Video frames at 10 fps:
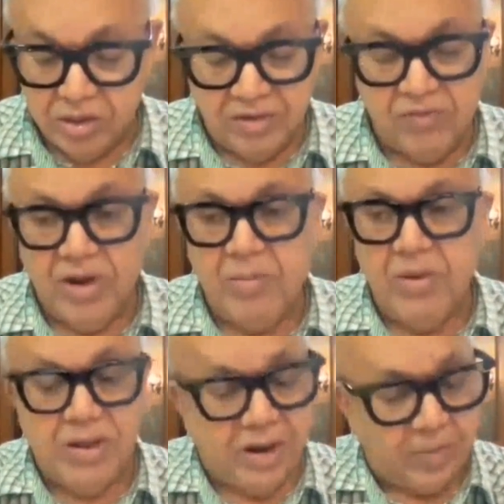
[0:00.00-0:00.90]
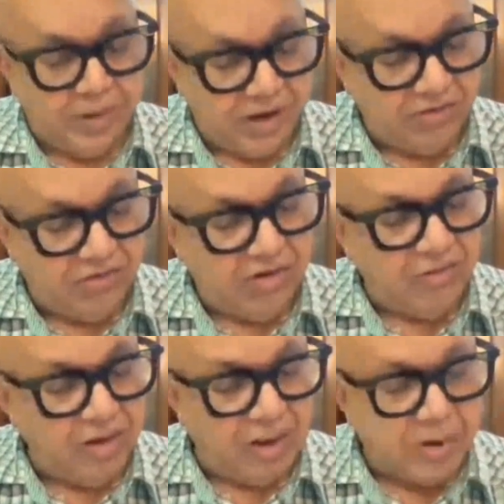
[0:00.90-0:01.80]
application
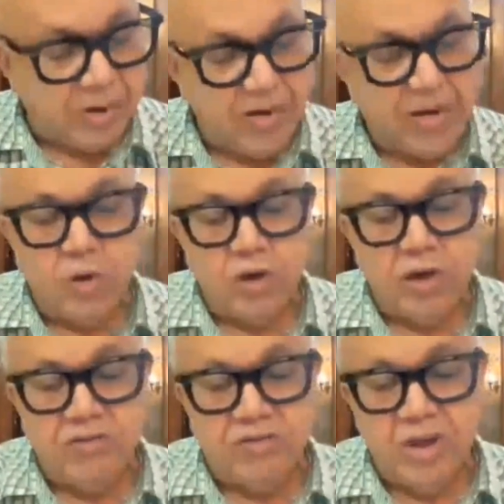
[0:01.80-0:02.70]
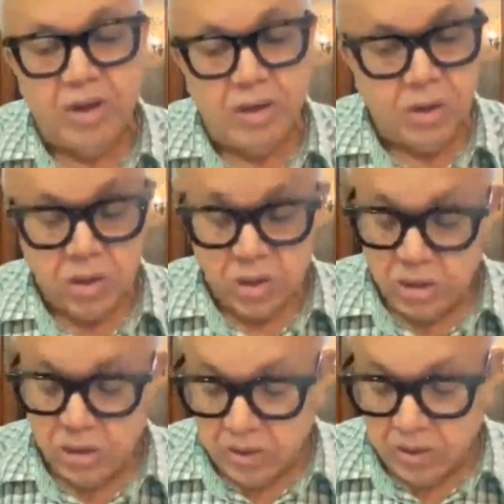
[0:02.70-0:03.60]
will come under 21,
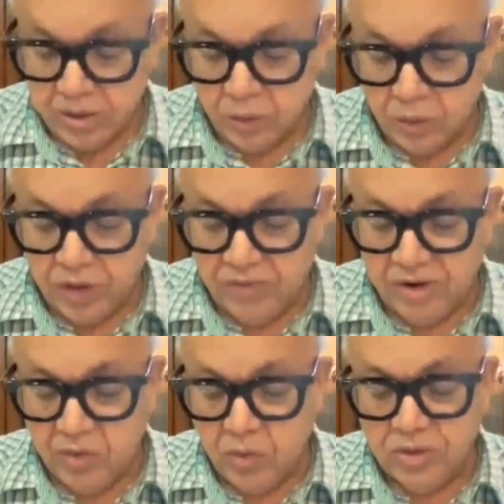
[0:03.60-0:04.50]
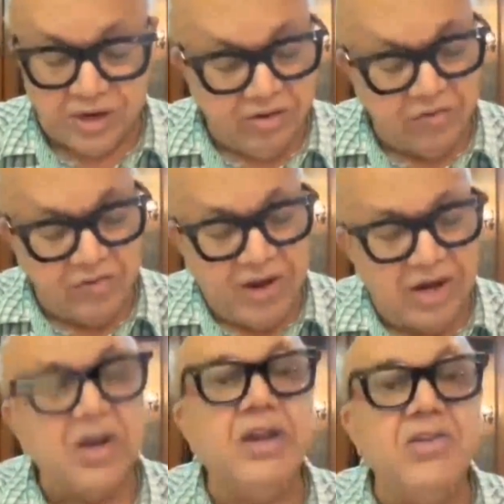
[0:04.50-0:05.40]
Order 21, Rule 35
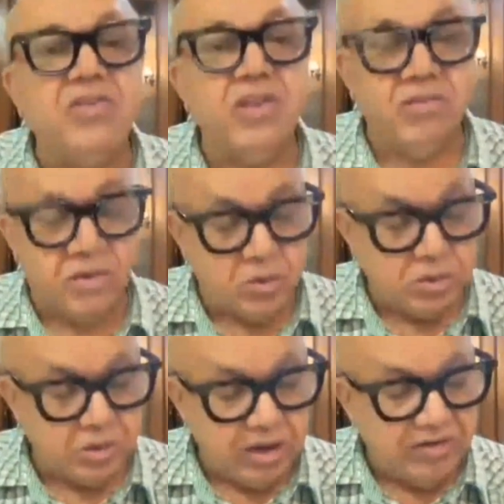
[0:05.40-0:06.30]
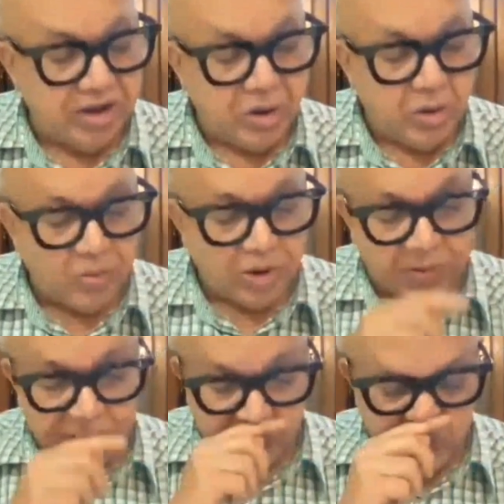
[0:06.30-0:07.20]
and 36. Deliver karo
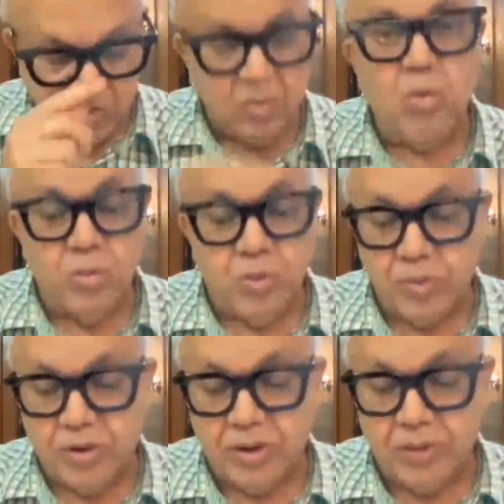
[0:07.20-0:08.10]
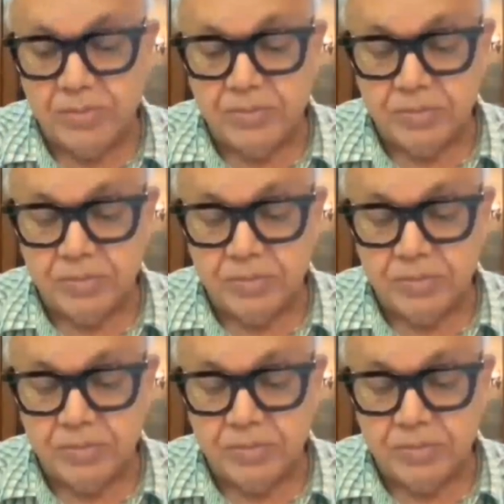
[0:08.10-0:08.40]
property, immovable property.